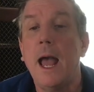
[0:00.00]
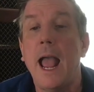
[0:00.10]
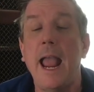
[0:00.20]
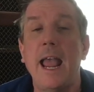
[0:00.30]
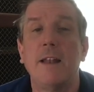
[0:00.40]

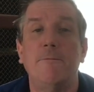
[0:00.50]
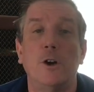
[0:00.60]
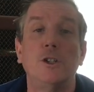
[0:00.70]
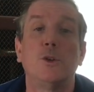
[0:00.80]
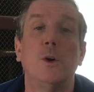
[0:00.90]
And
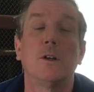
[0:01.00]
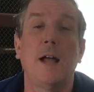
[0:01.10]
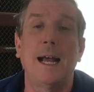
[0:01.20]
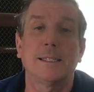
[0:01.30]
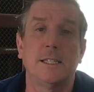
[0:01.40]
virtual
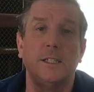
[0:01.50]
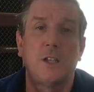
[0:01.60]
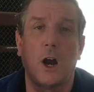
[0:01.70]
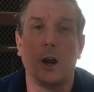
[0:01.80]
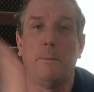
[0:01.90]
classes
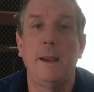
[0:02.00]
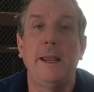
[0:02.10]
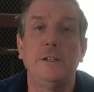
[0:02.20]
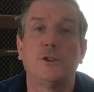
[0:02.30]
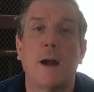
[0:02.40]
are
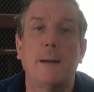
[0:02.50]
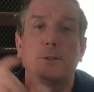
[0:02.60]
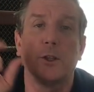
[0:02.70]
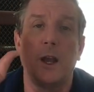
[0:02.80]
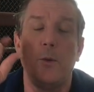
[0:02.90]
being dropped
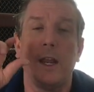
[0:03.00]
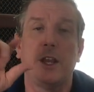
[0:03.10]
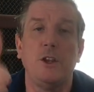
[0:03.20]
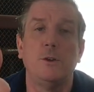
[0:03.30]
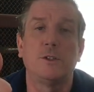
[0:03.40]
so that we
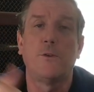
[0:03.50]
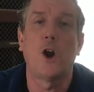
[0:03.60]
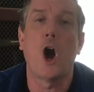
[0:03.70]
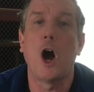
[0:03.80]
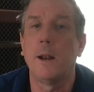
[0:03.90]
can use
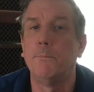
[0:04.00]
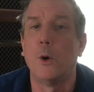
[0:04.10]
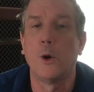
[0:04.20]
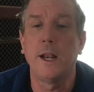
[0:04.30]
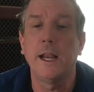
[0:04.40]
for
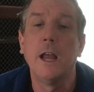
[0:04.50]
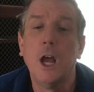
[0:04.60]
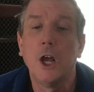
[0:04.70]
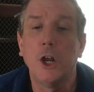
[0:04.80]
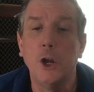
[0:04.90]
onboarding
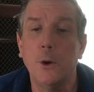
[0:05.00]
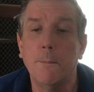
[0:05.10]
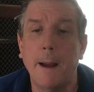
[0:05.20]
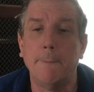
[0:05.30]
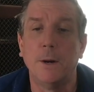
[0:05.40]
new
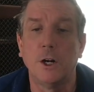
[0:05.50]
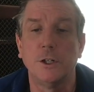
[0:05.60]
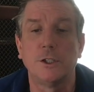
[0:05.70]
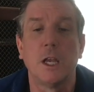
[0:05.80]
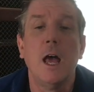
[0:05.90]

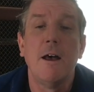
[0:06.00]
members.